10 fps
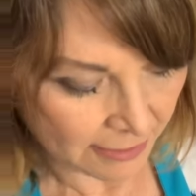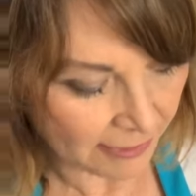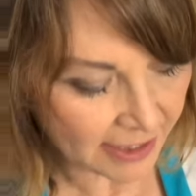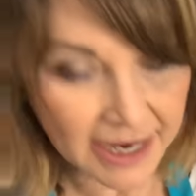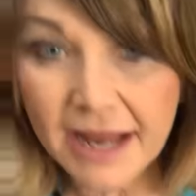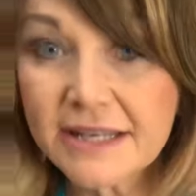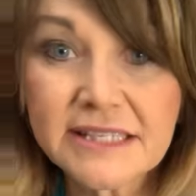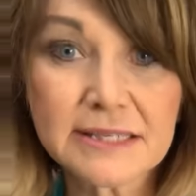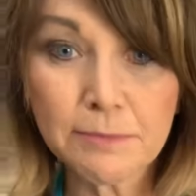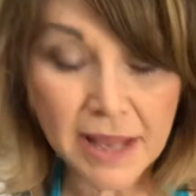We're gonna add a
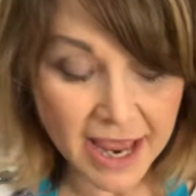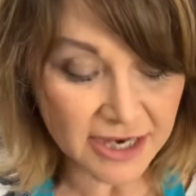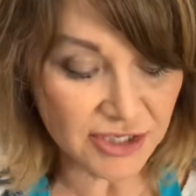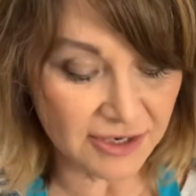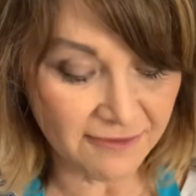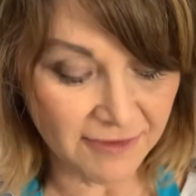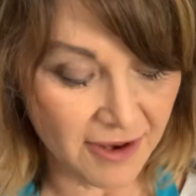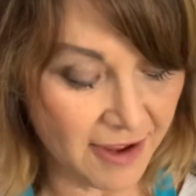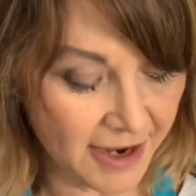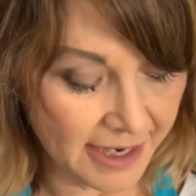splash of
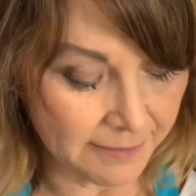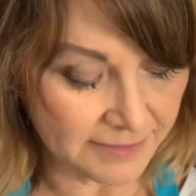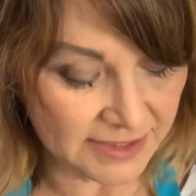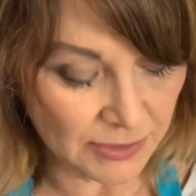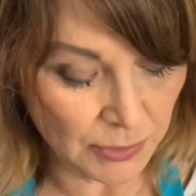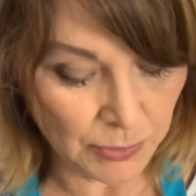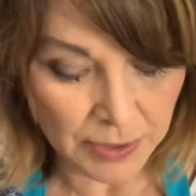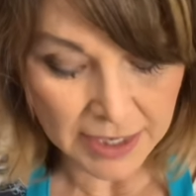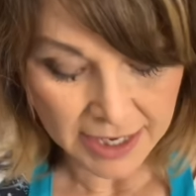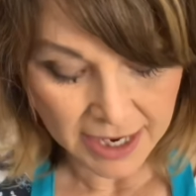lime. So
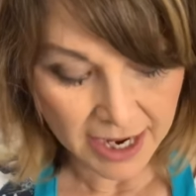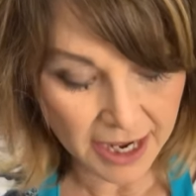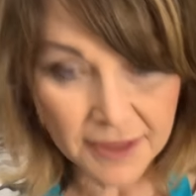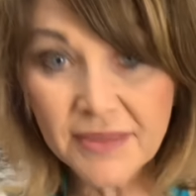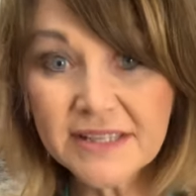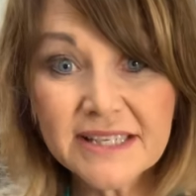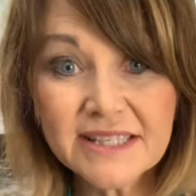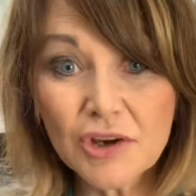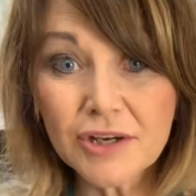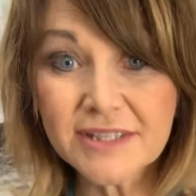this is
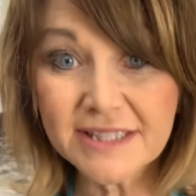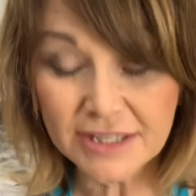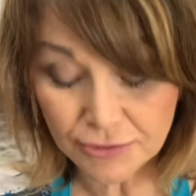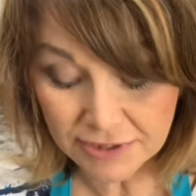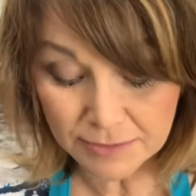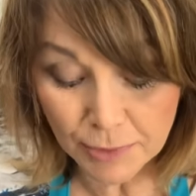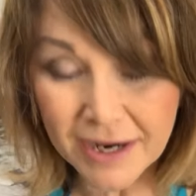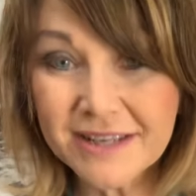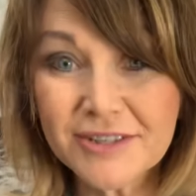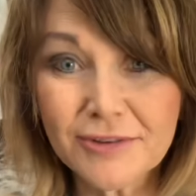our citrus
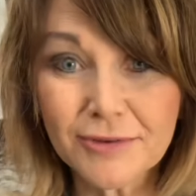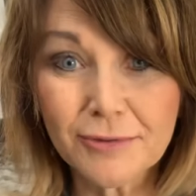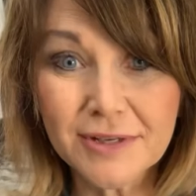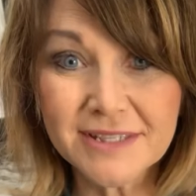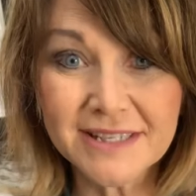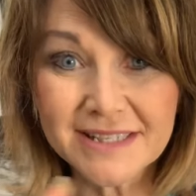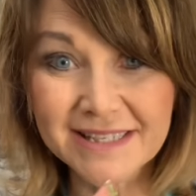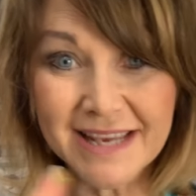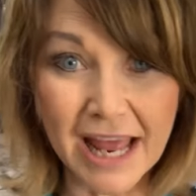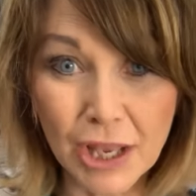press. You'll notice it's
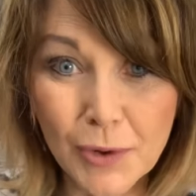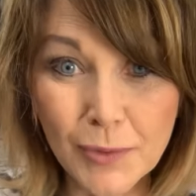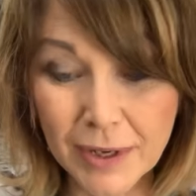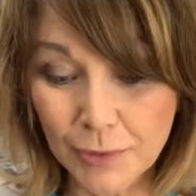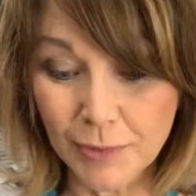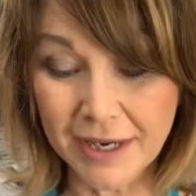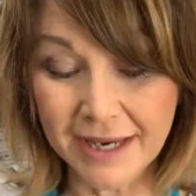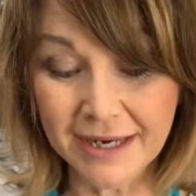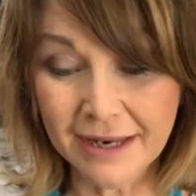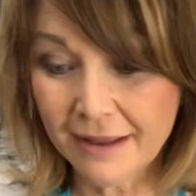yellow and
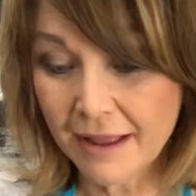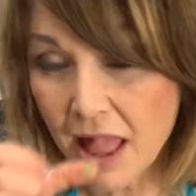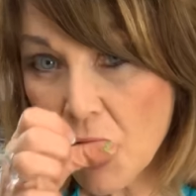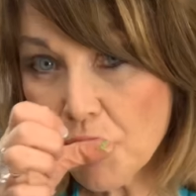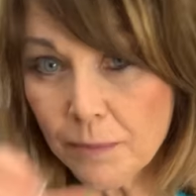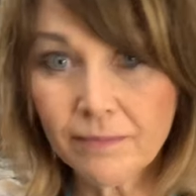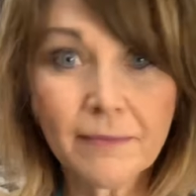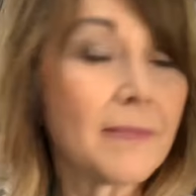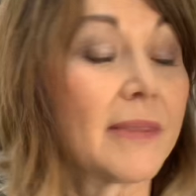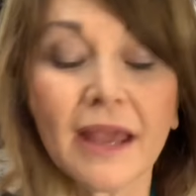green.
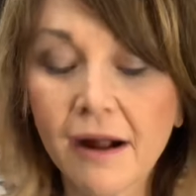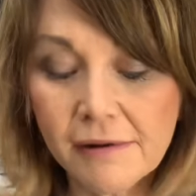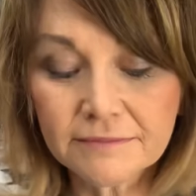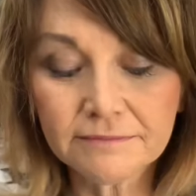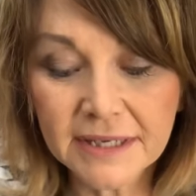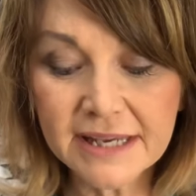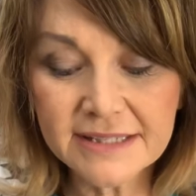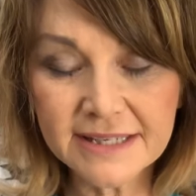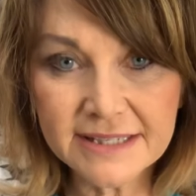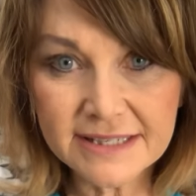
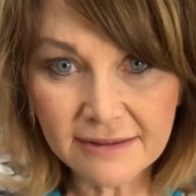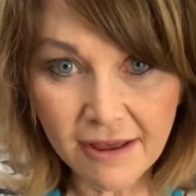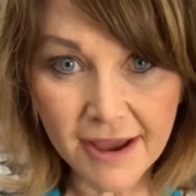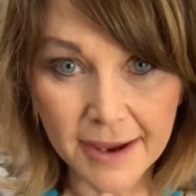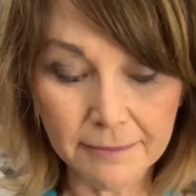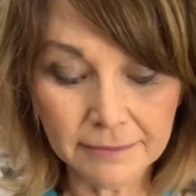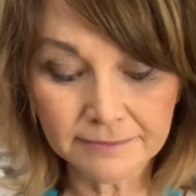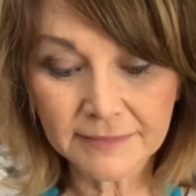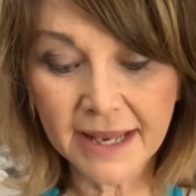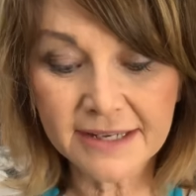Because it's lime
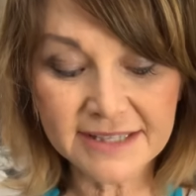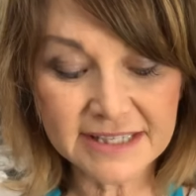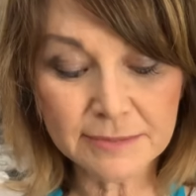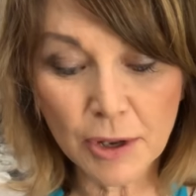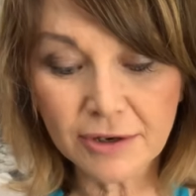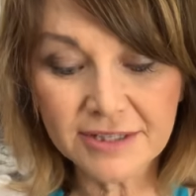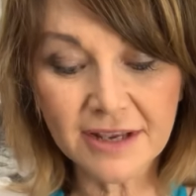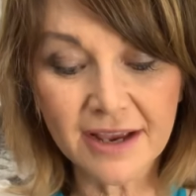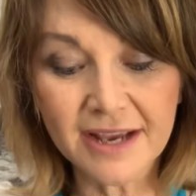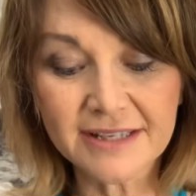and it's a smaller
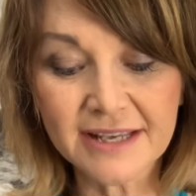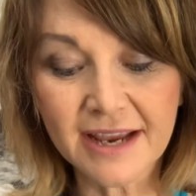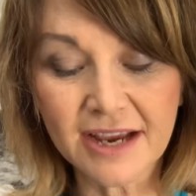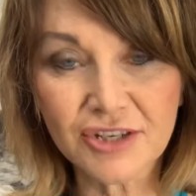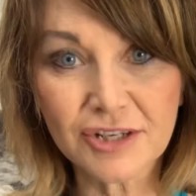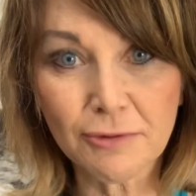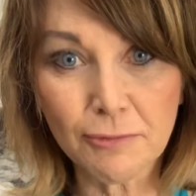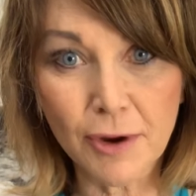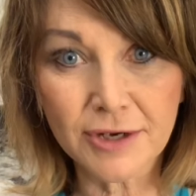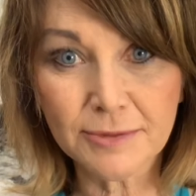size, I actually will
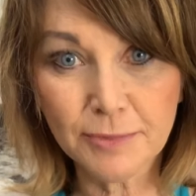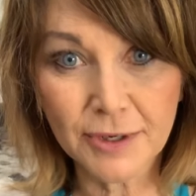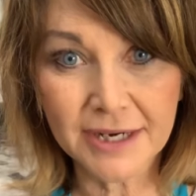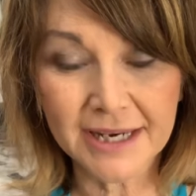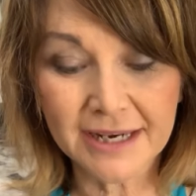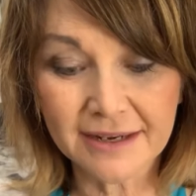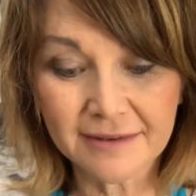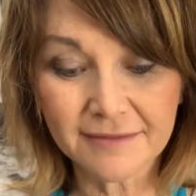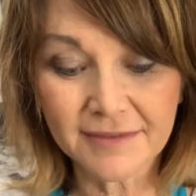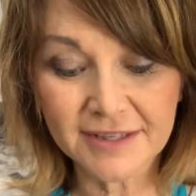want to put it in
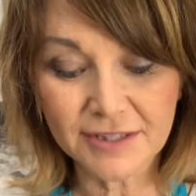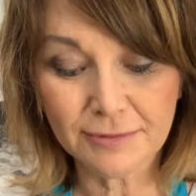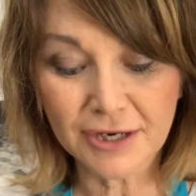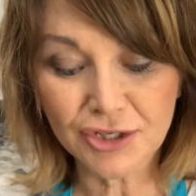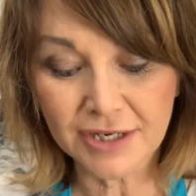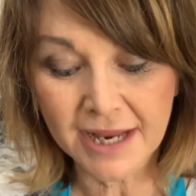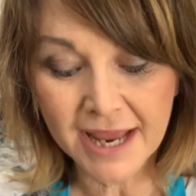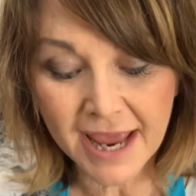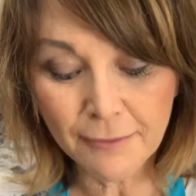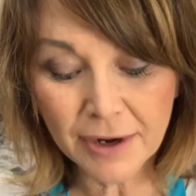this direction.
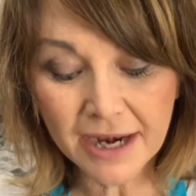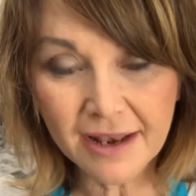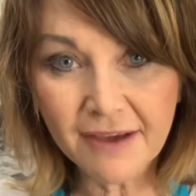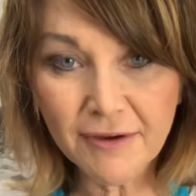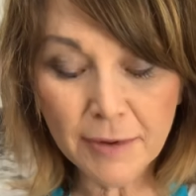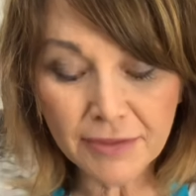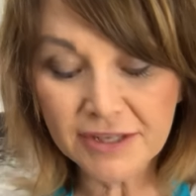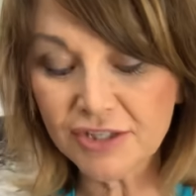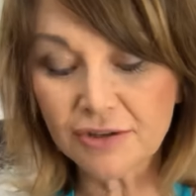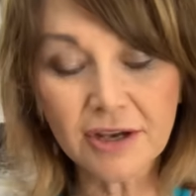And what I love about
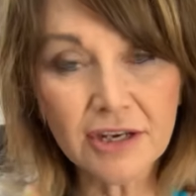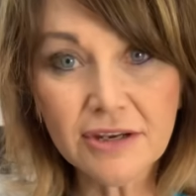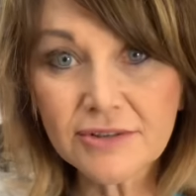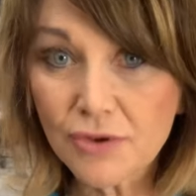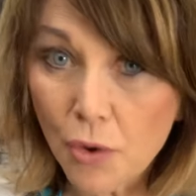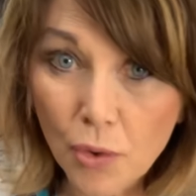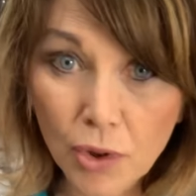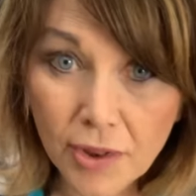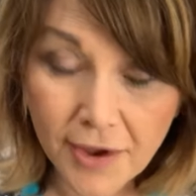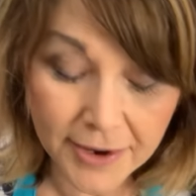this, you're not going to use a
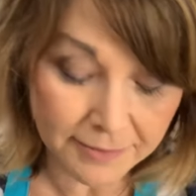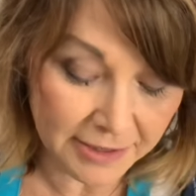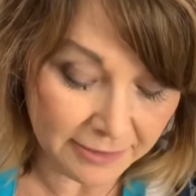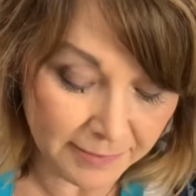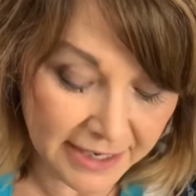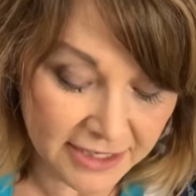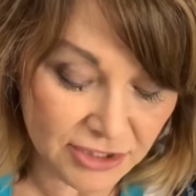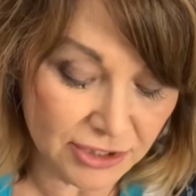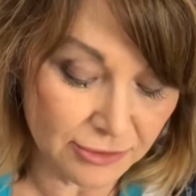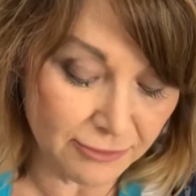whole lime. It'll make it
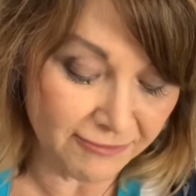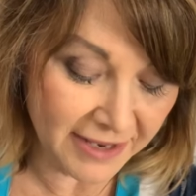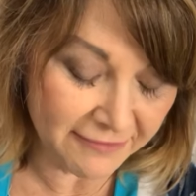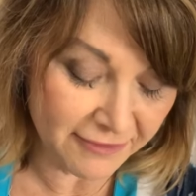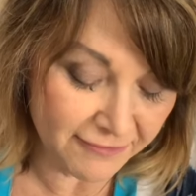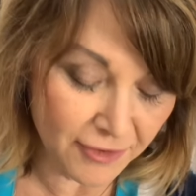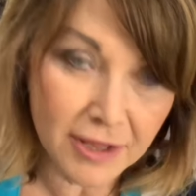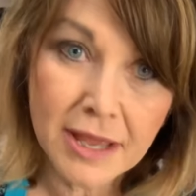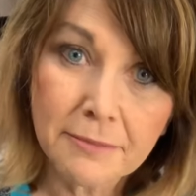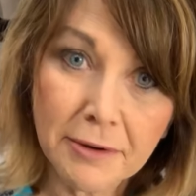too flavorful,
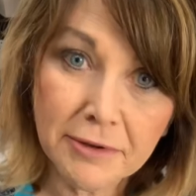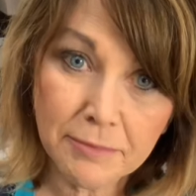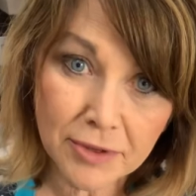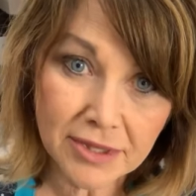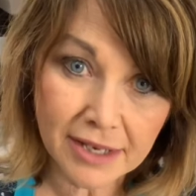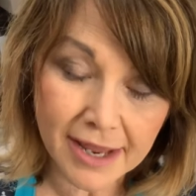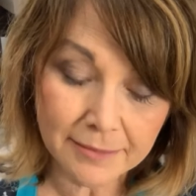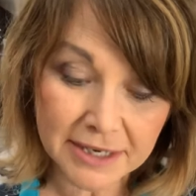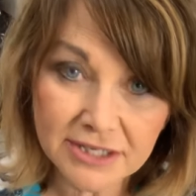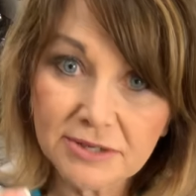but we put the
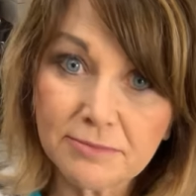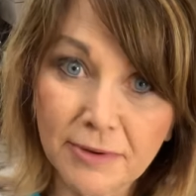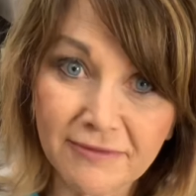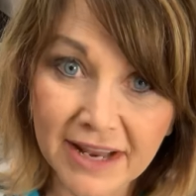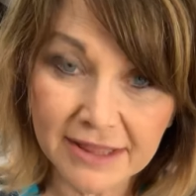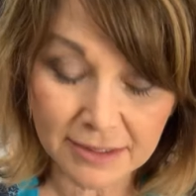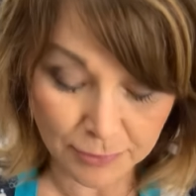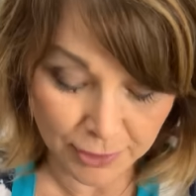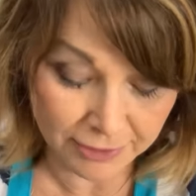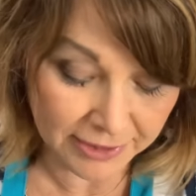lime in to prevent the
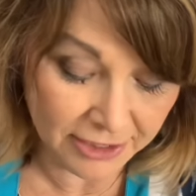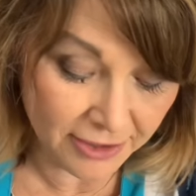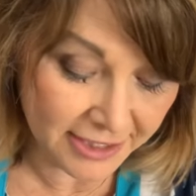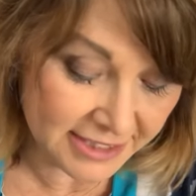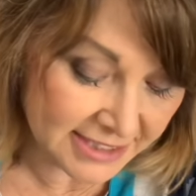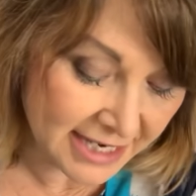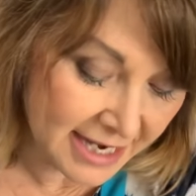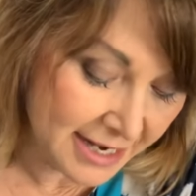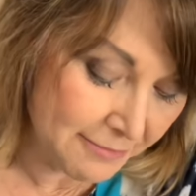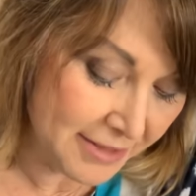browning on it.
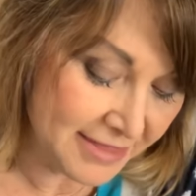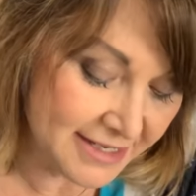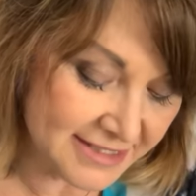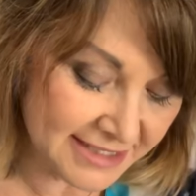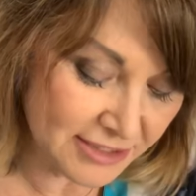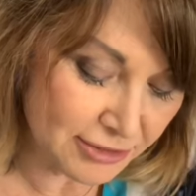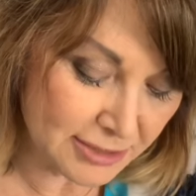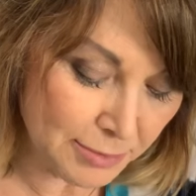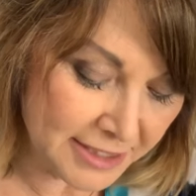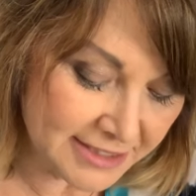But this
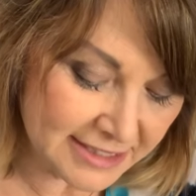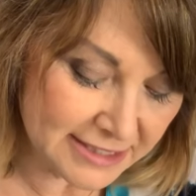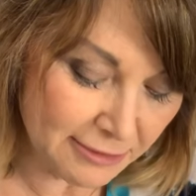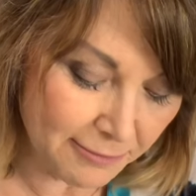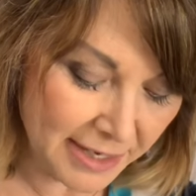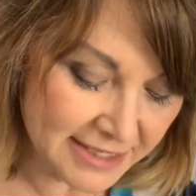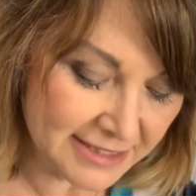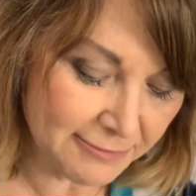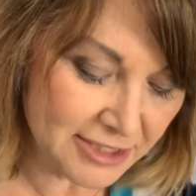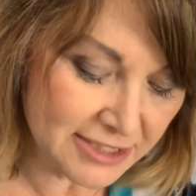citrus press is so
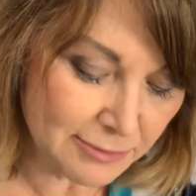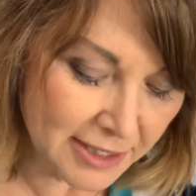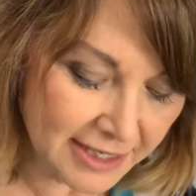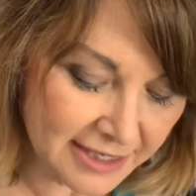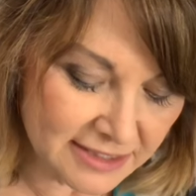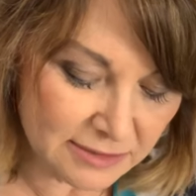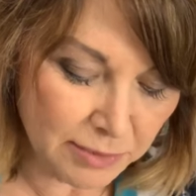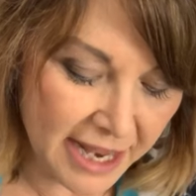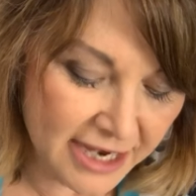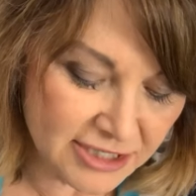amazing. We just want a little
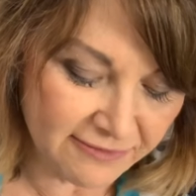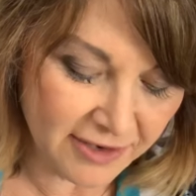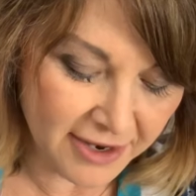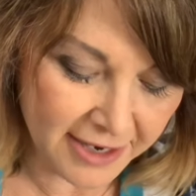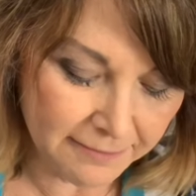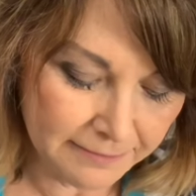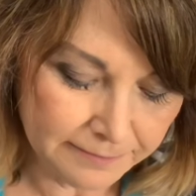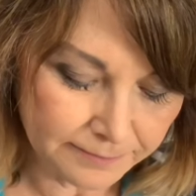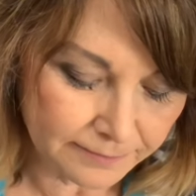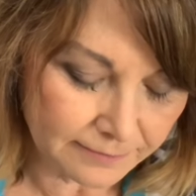splash of lime.
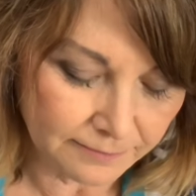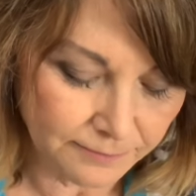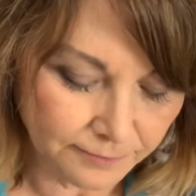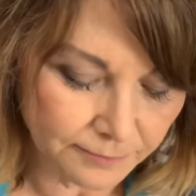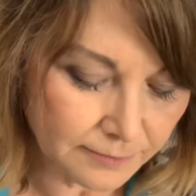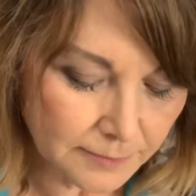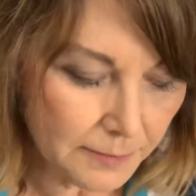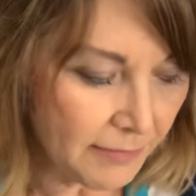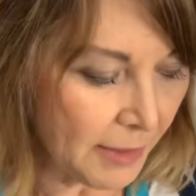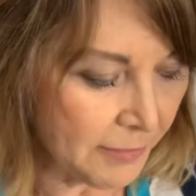
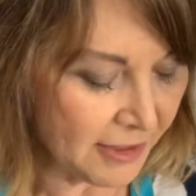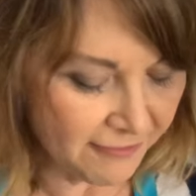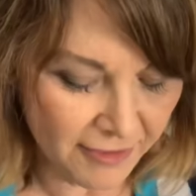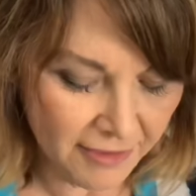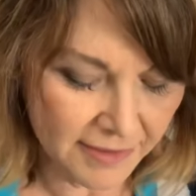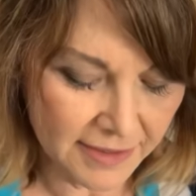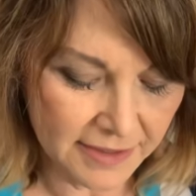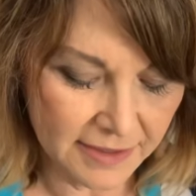Beautiful.